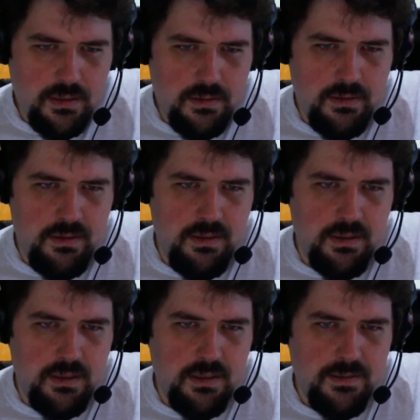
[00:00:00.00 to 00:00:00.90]

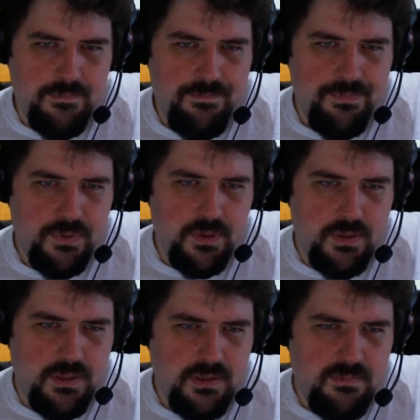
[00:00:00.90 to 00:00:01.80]
The
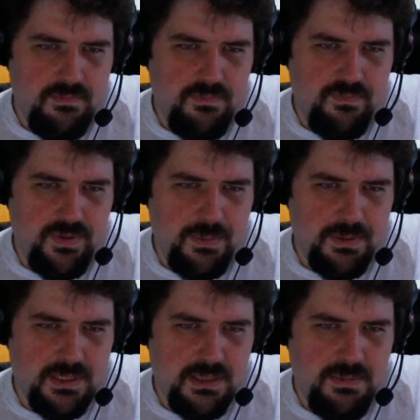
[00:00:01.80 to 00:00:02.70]
couple
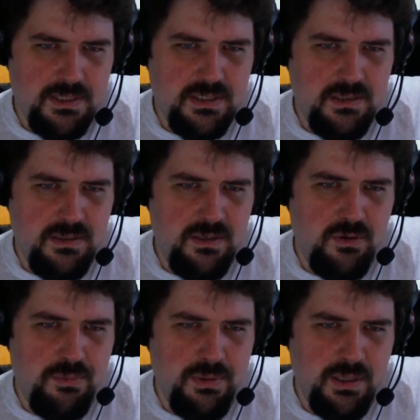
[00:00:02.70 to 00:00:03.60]
things they mentioned, they're
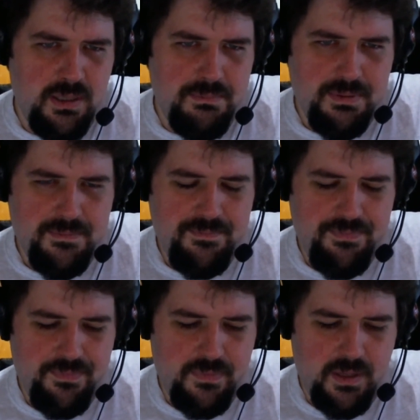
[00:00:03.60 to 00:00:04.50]
opening up
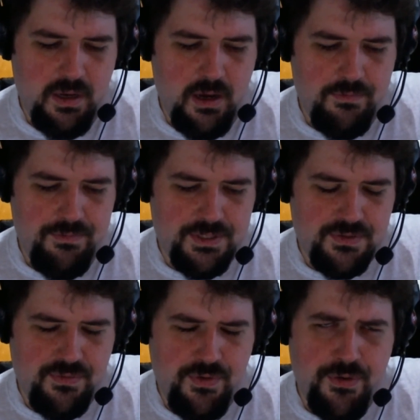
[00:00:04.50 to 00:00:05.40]
Office
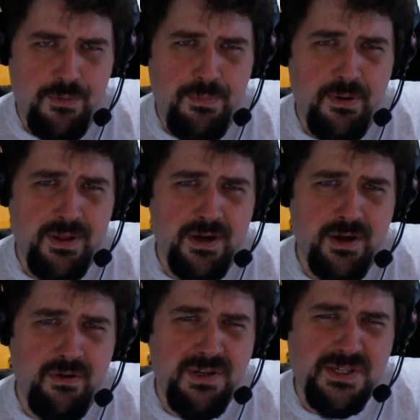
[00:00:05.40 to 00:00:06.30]
for third-party
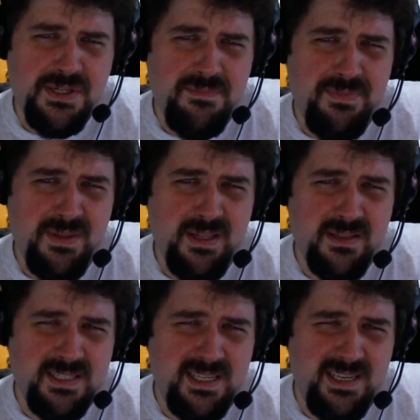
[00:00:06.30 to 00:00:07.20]
integration, and it
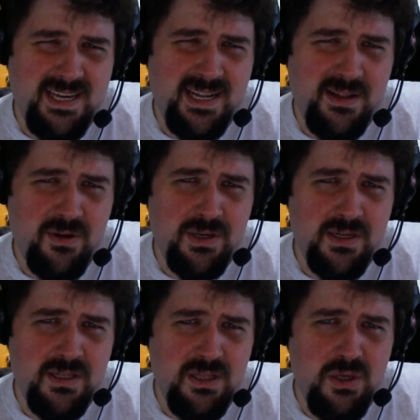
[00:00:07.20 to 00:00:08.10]
looks like you can kind of hook
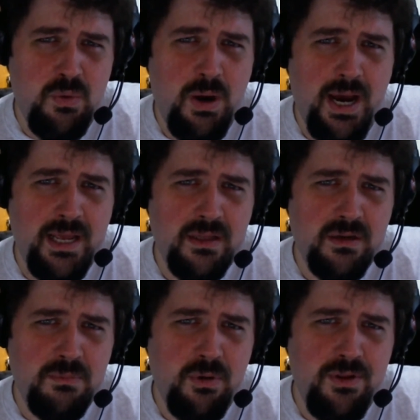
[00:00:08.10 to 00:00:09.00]
into the UI a
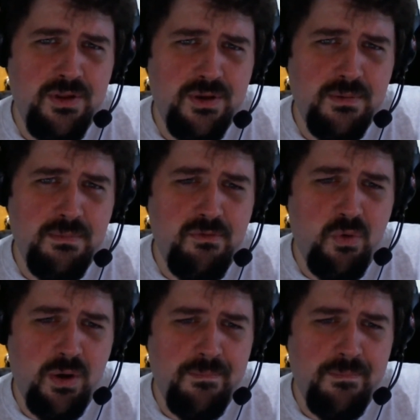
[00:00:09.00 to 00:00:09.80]
little more than you could before.